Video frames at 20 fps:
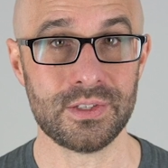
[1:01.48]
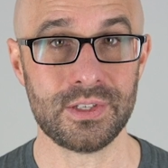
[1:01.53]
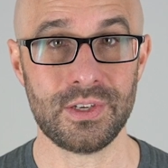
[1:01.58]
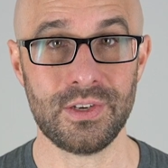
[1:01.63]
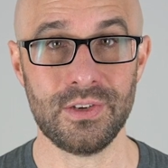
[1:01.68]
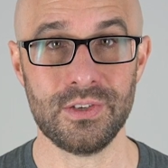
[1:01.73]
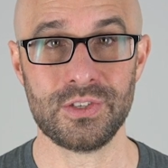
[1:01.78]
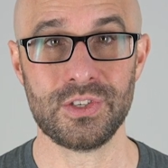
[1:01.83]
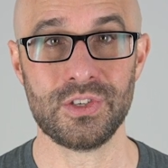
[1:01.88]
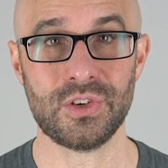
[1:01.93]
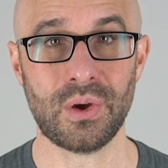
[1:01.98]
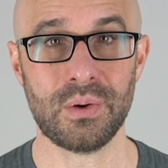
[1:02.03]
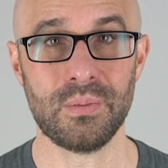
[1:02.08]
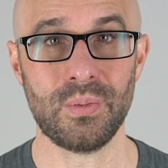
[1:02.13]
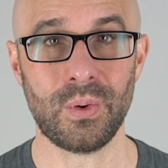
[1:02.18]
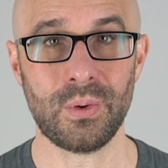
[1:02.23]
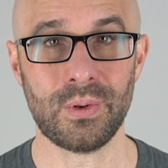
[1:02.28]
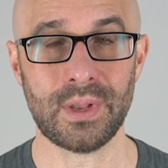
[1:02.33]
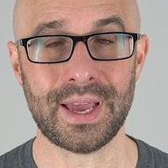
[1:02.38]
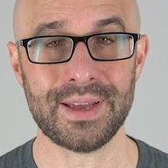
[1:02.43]
to use
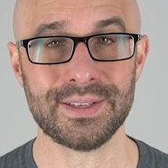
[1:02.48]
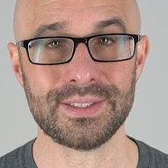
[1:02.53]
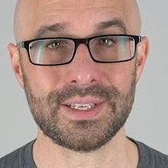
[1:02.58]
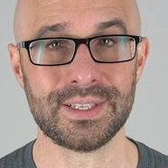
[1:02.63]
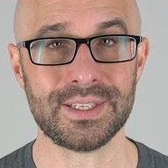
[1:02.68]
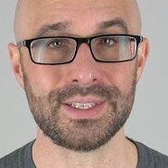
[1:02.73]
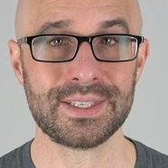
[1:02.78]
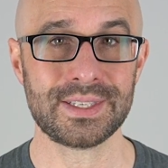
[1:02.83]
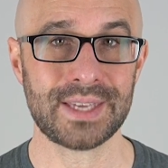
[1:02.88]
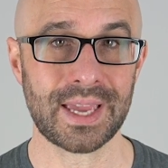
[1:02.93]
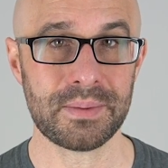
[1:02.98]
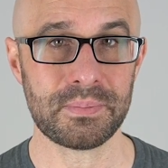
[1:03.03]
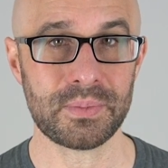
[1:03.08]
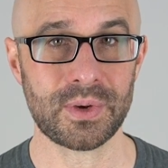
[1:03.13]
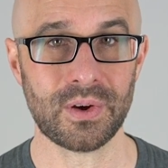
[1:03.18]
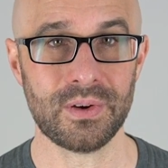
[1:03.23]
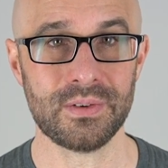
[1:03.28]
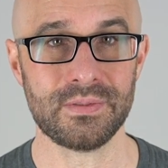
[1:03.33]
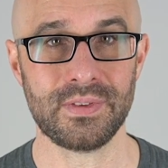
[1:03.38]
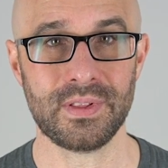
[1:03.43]
Snowball as a
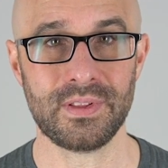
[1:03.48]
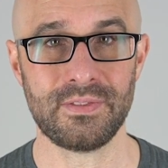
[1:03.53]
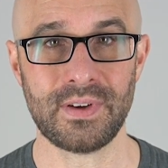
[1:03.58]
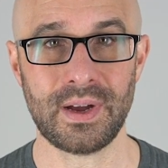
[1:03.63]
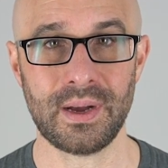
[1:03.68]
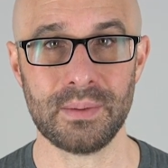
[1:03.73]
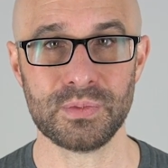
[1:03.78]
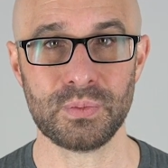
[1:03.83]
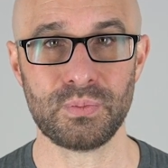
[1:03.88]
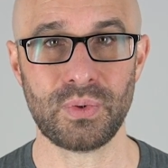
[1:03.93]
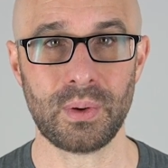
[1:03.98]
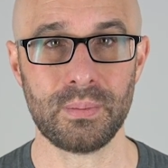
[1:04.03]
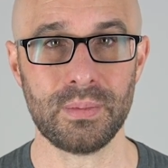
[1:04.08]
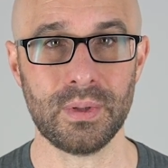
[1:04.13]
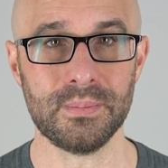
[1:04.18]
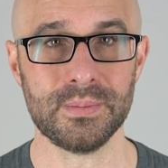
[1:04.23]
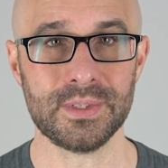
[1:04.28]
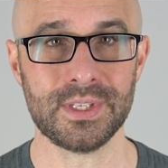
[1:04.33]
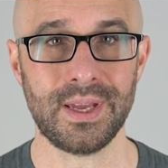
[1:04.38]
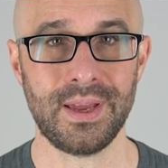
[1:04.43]
scapegoat for the farm's
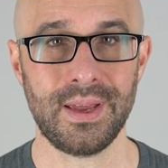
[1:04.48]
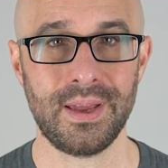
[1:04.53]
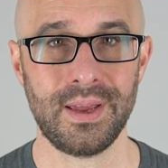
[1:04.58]
problems.